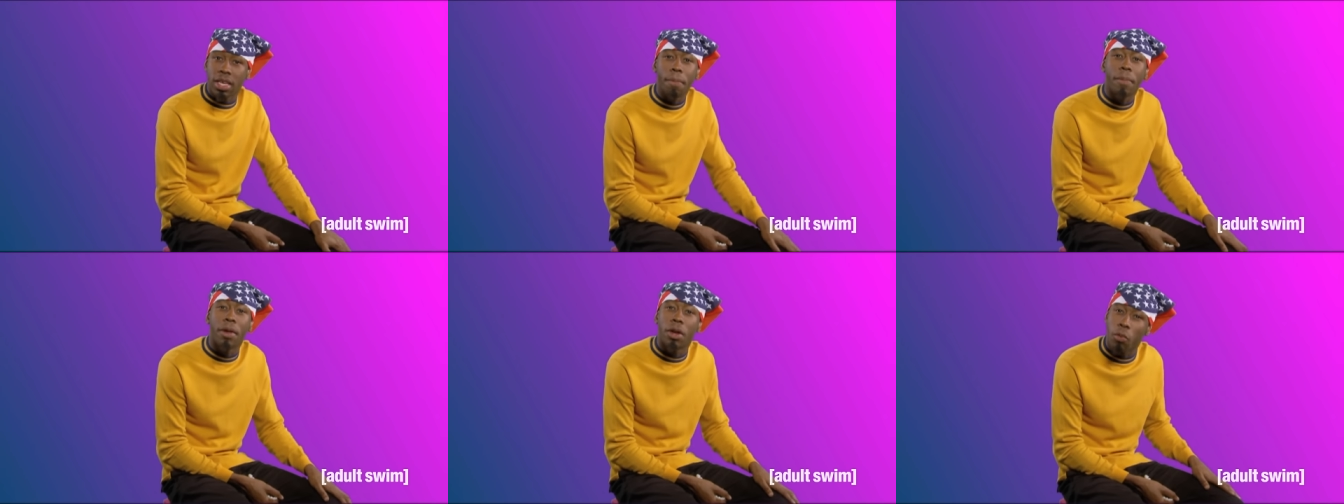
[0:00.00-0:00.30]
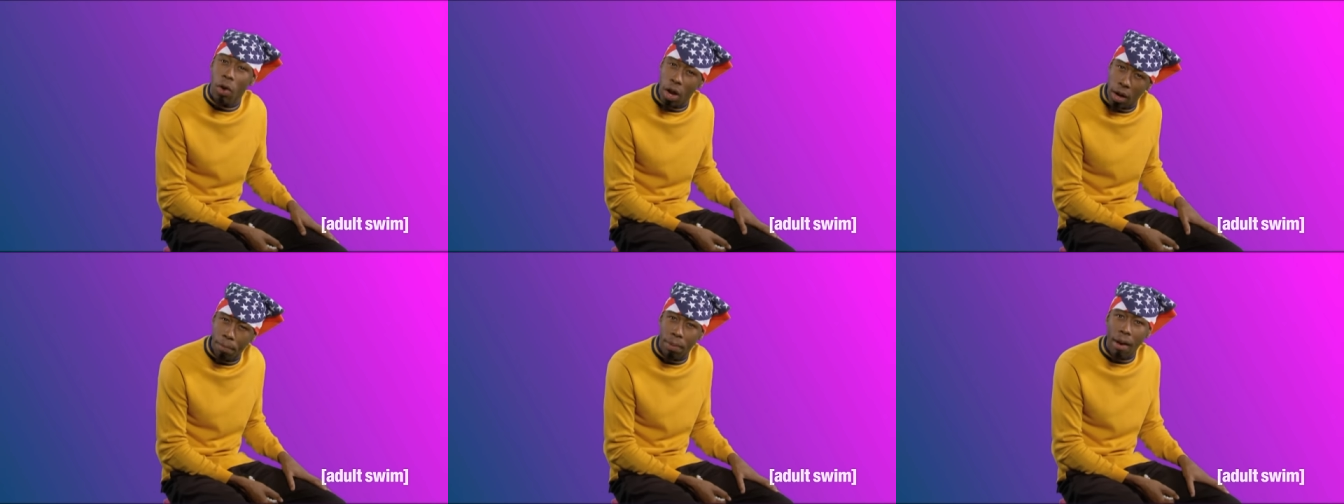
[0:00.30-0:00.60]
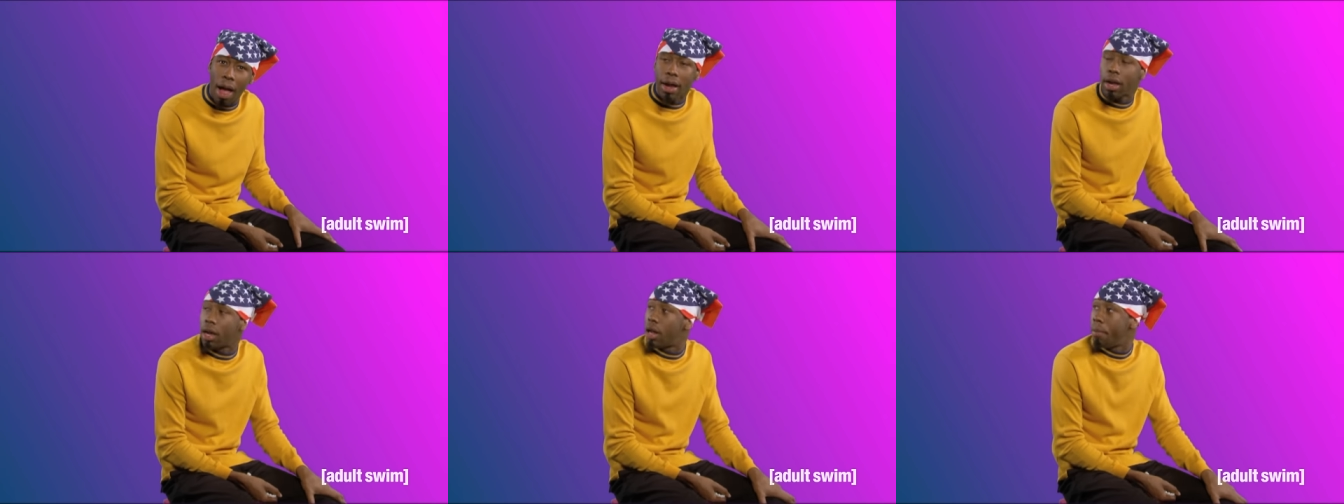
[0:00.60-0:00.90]
I've been around the
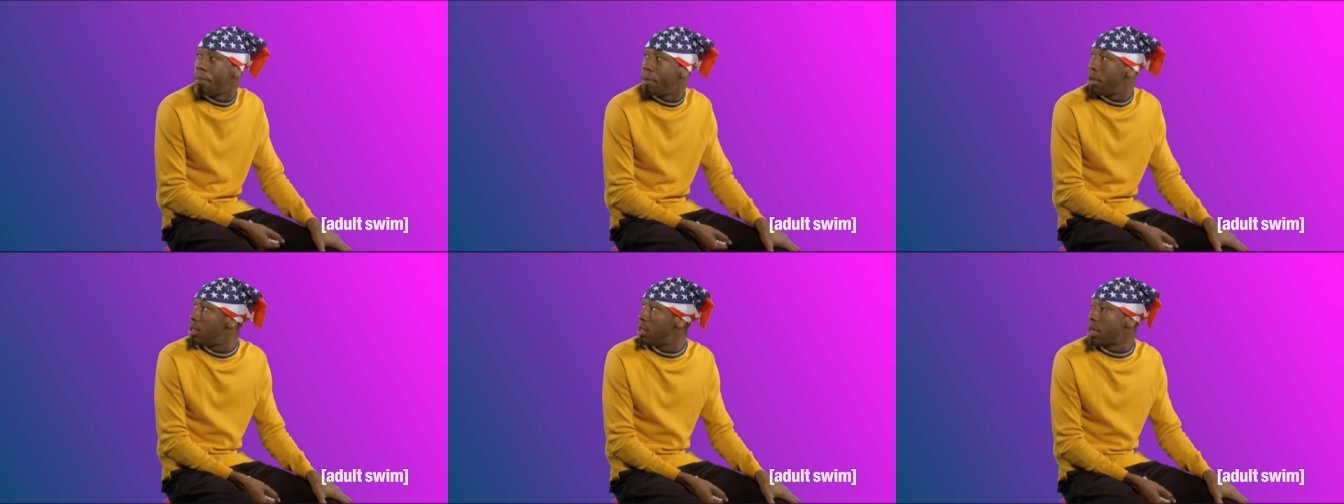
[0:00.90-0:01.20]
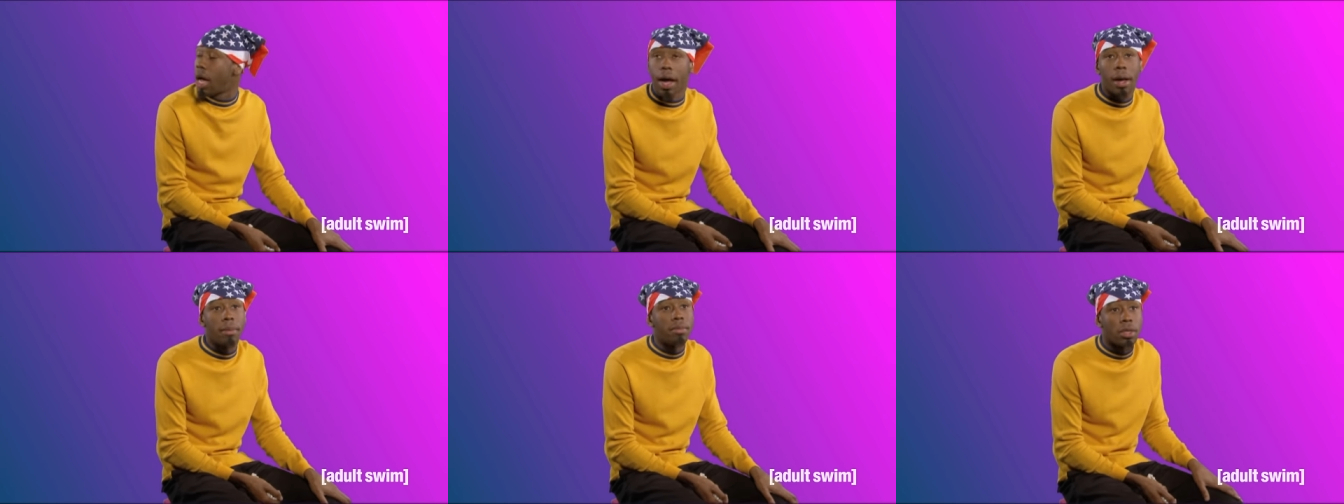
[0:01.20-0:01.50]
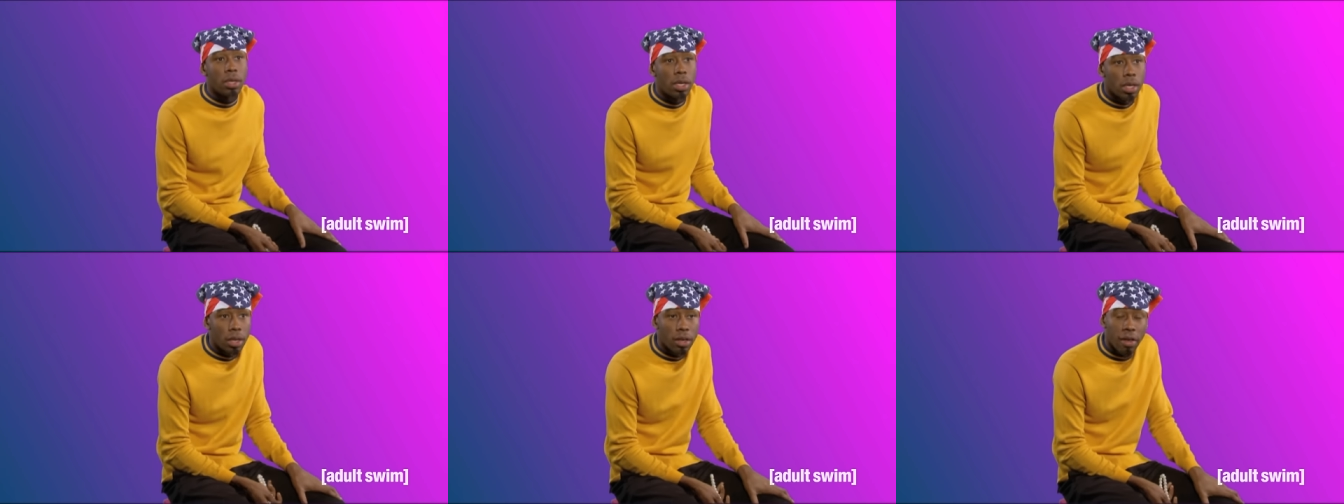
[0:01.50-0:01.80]
block a couple of times.
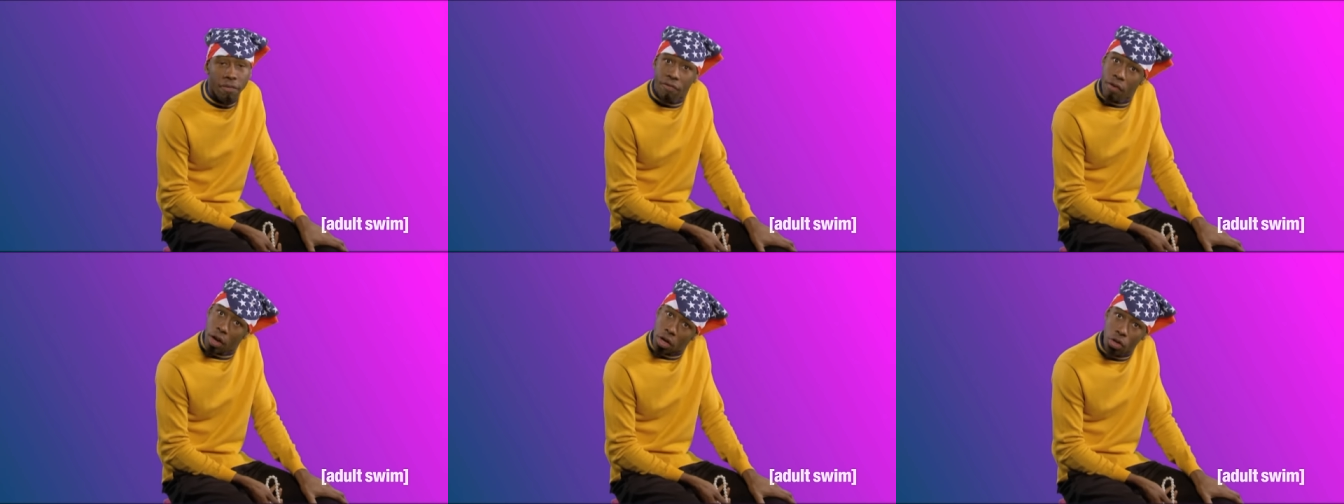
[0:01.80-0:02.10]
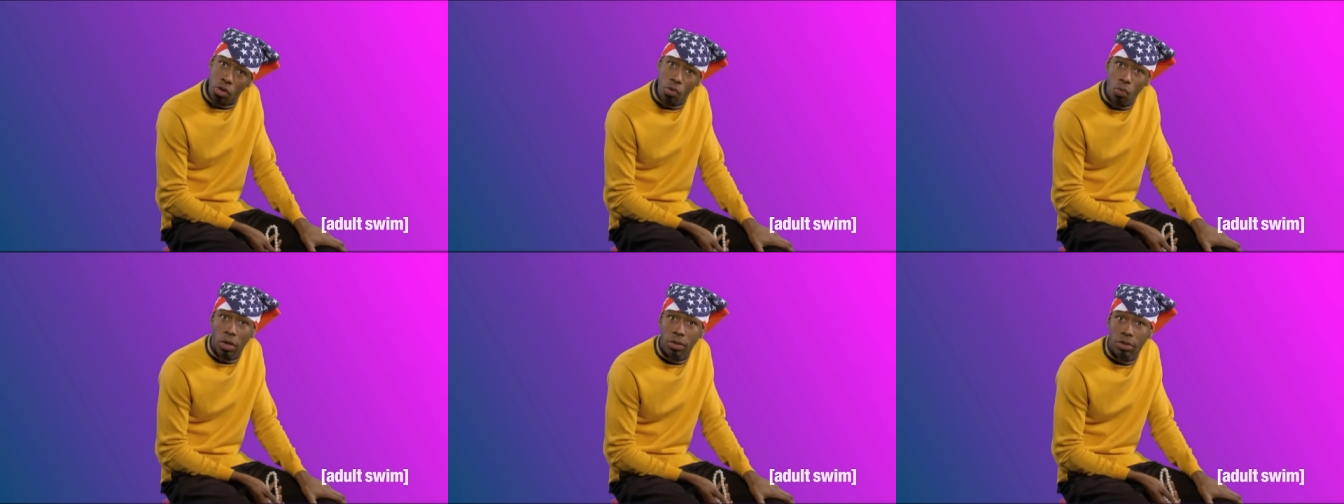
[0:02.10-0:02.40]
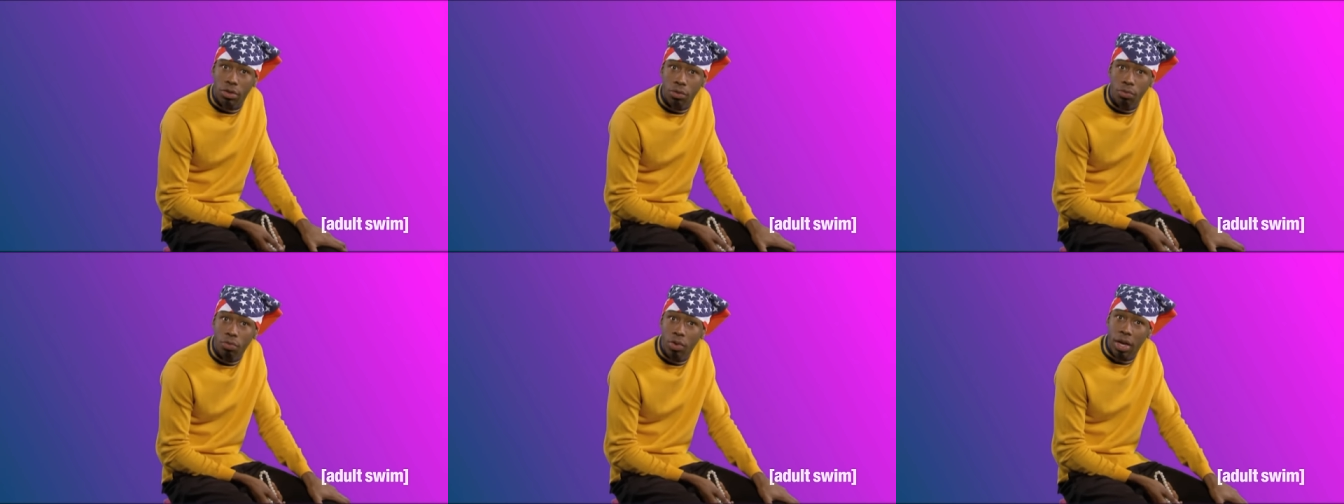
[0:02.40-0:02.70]
The you
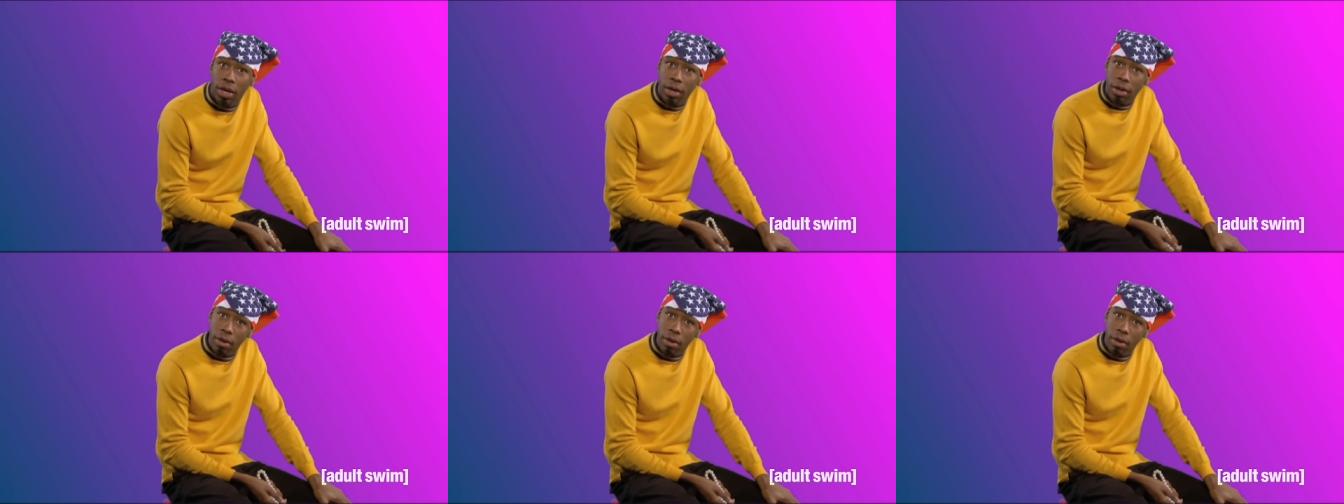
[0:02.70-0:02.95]
went to.